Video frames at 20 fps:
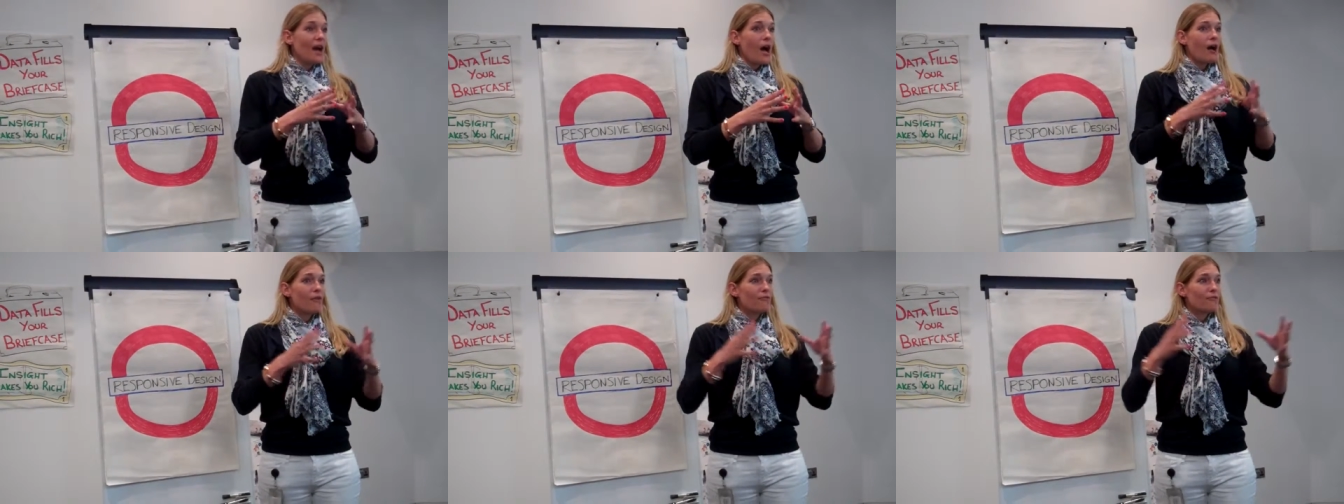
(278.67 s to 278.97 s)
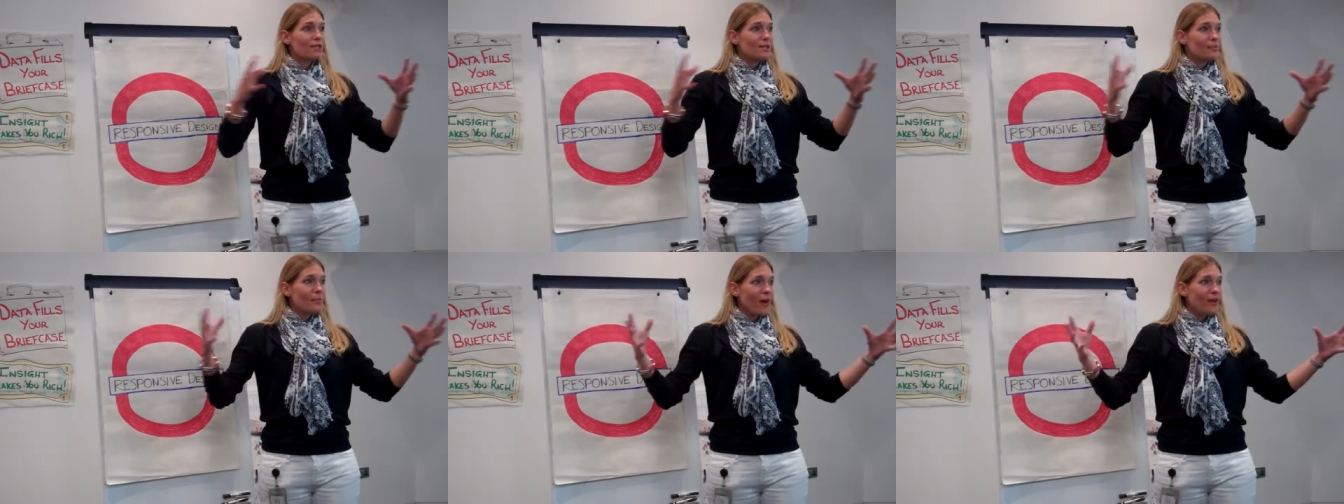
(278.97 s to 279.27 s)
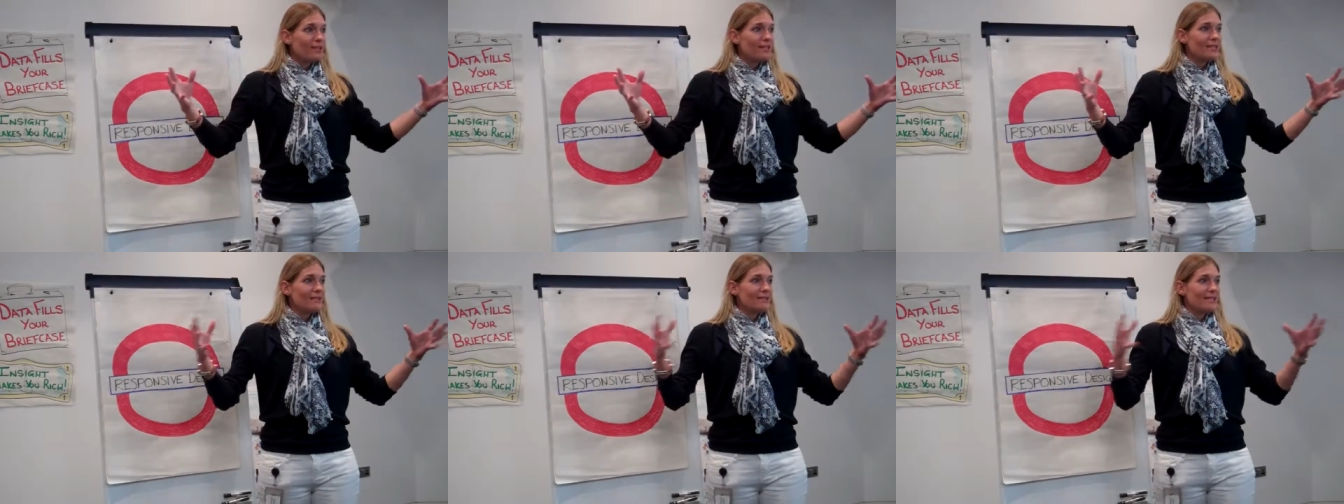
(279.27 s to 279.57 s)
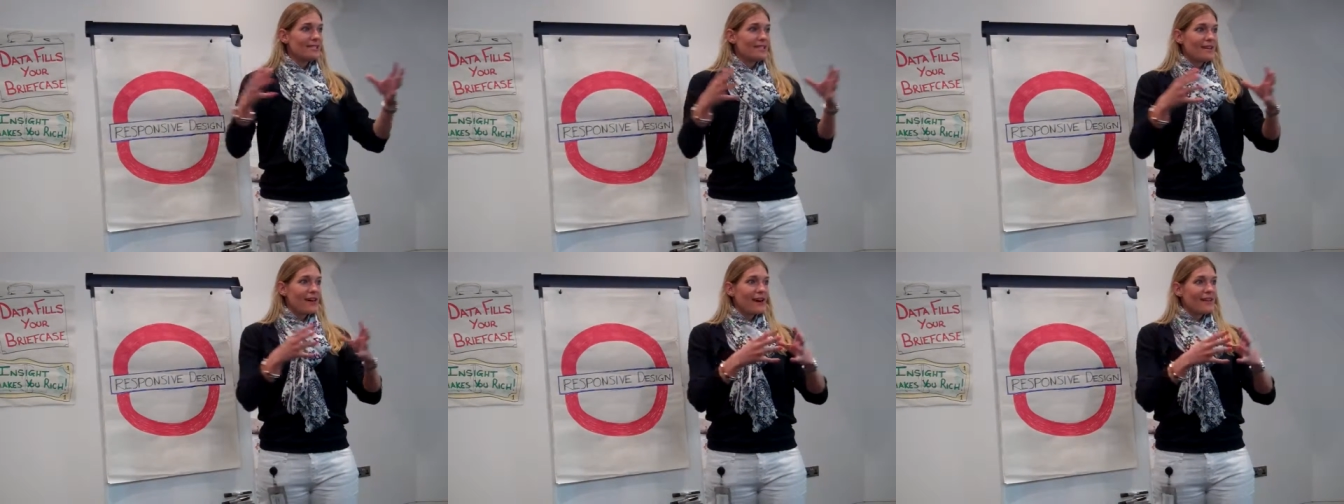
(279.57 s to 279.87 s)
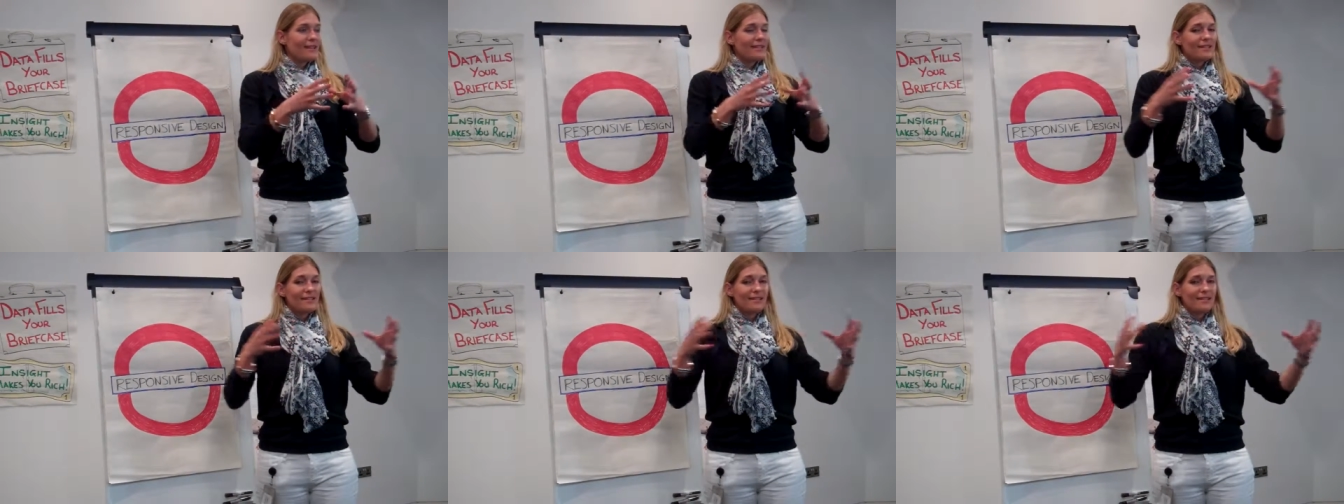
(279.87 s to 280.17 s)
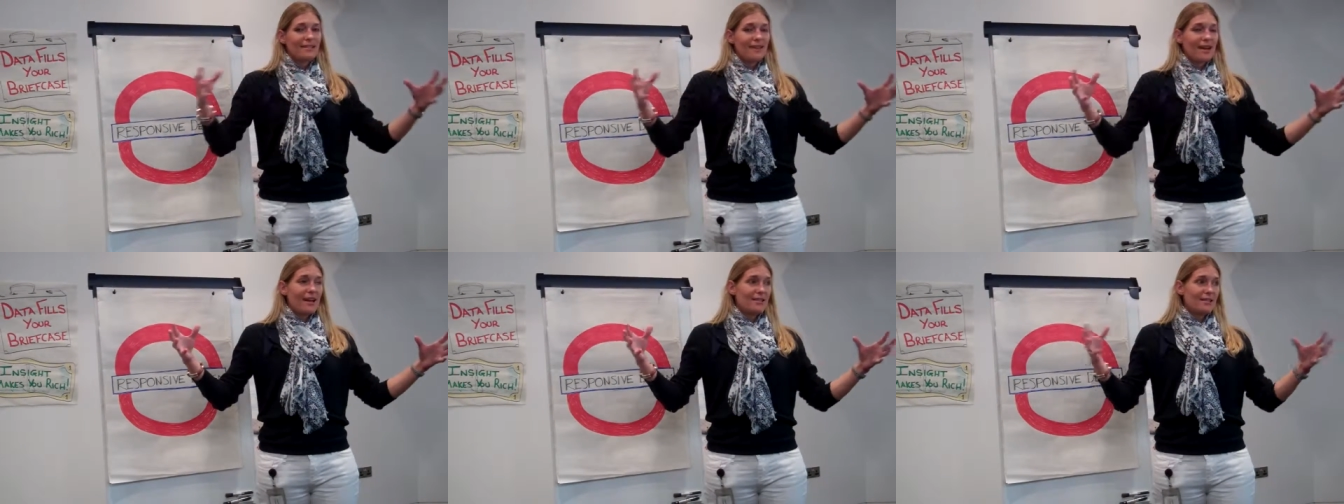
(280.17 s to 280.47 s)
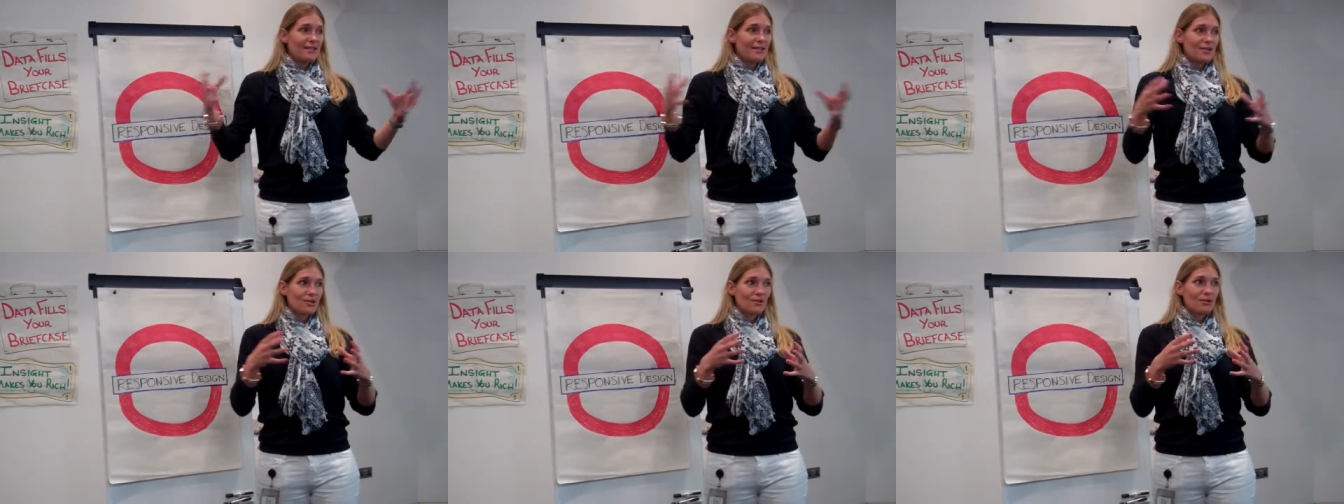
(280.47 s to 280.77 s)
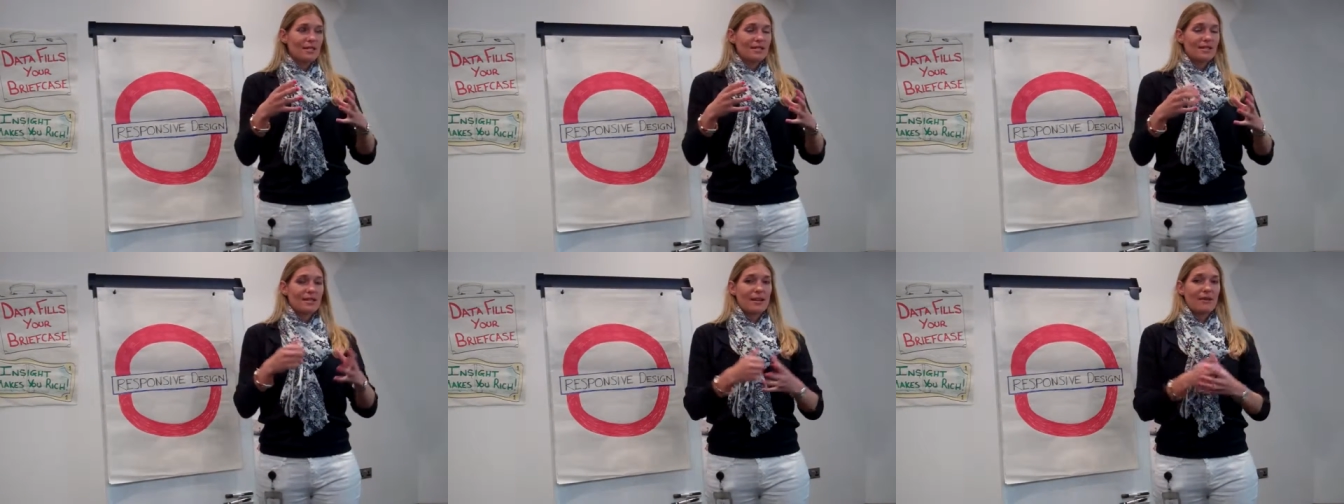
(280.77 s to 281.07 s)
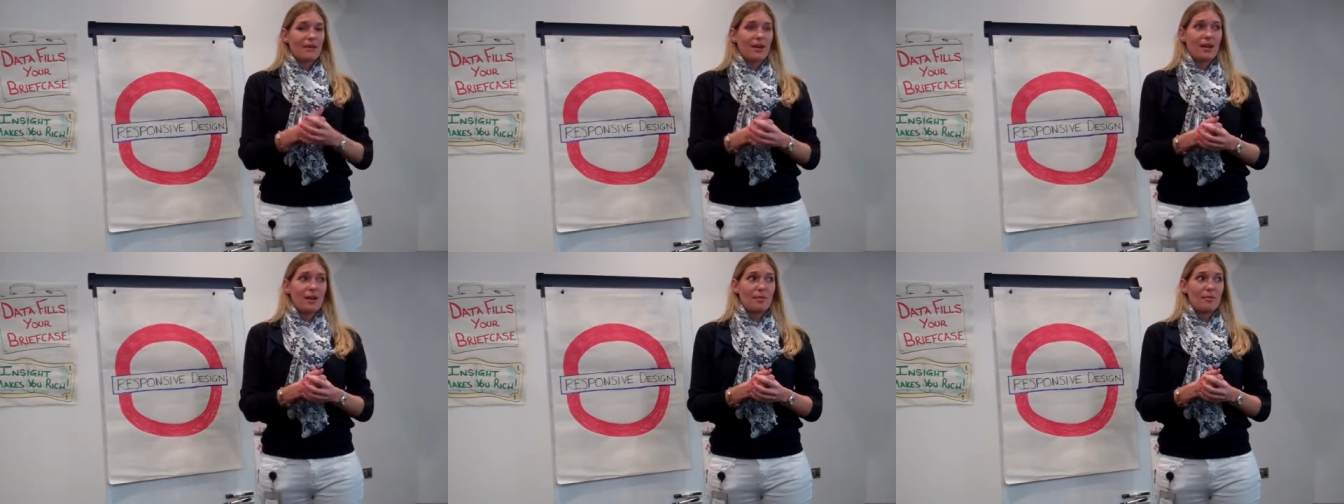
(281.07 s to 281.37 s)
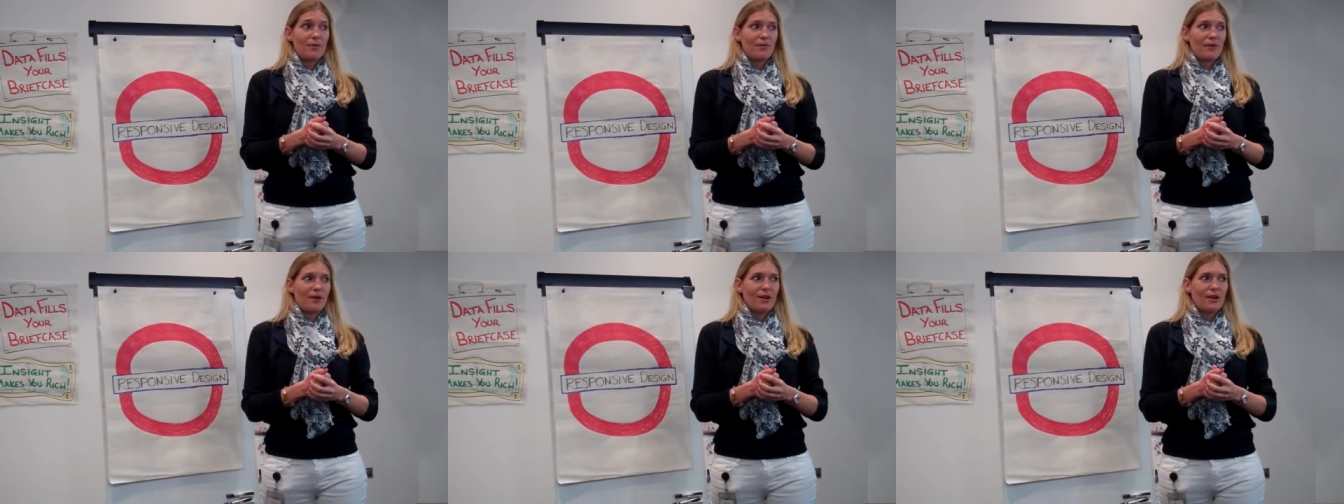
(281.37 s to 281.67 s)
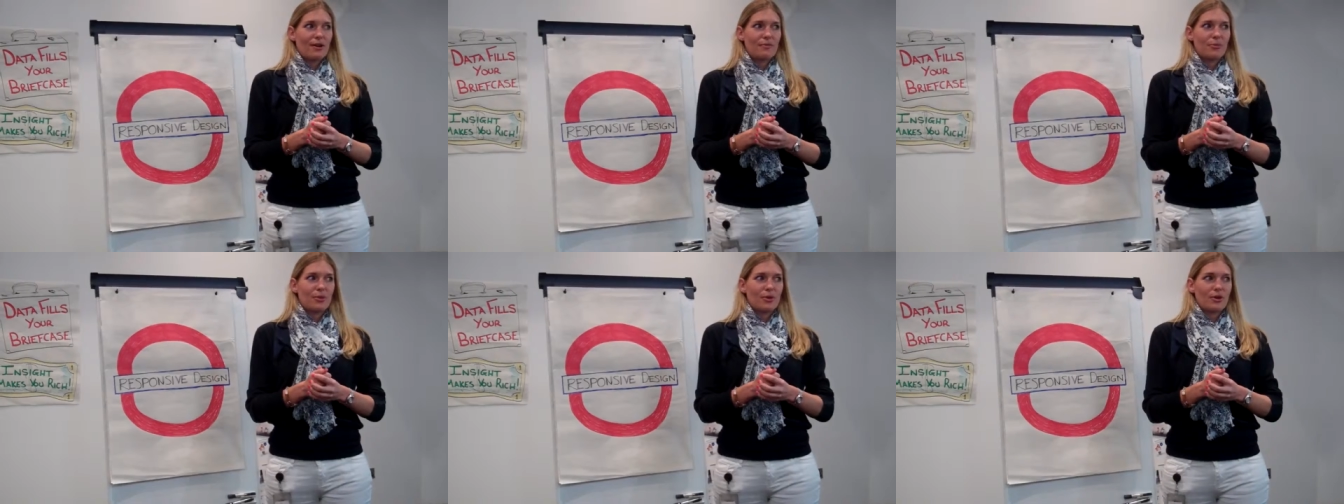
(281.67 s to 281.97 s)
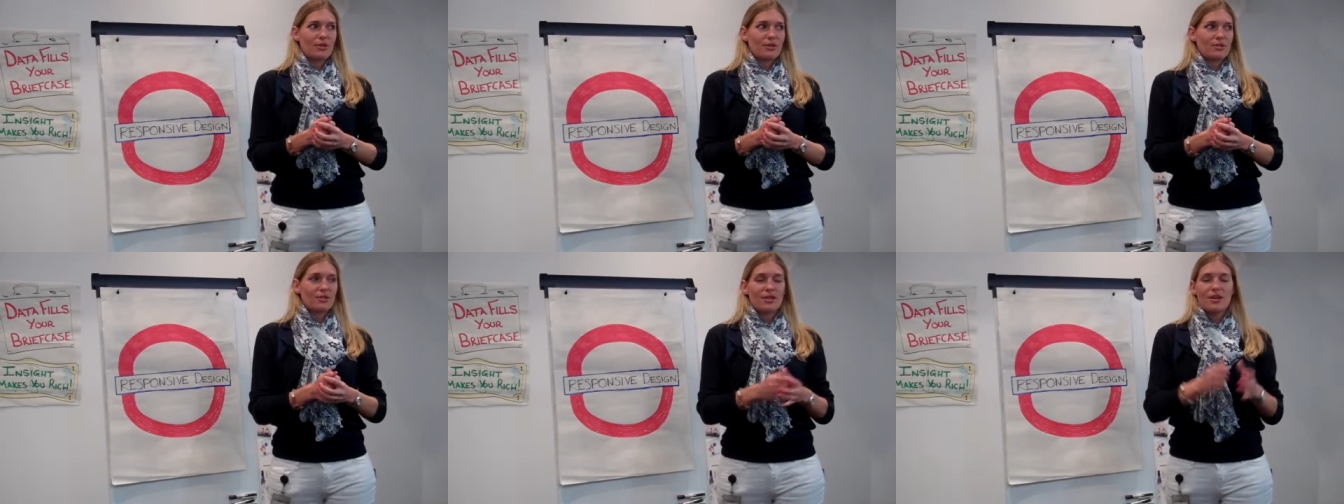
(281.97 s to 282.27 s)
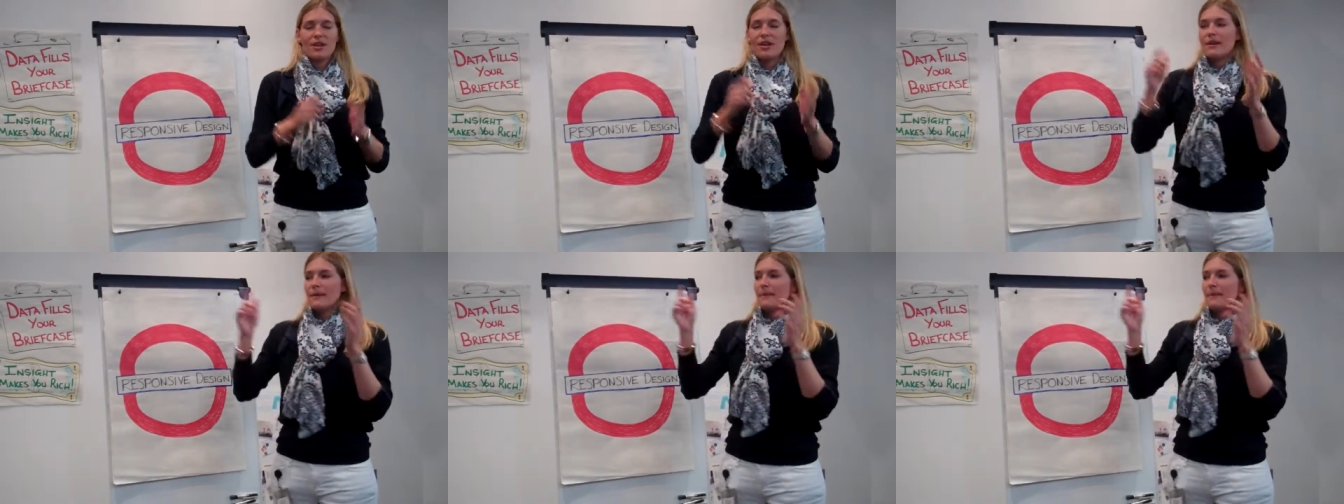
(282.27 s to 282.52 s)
a responsive design to the size of the screen is going to be very important.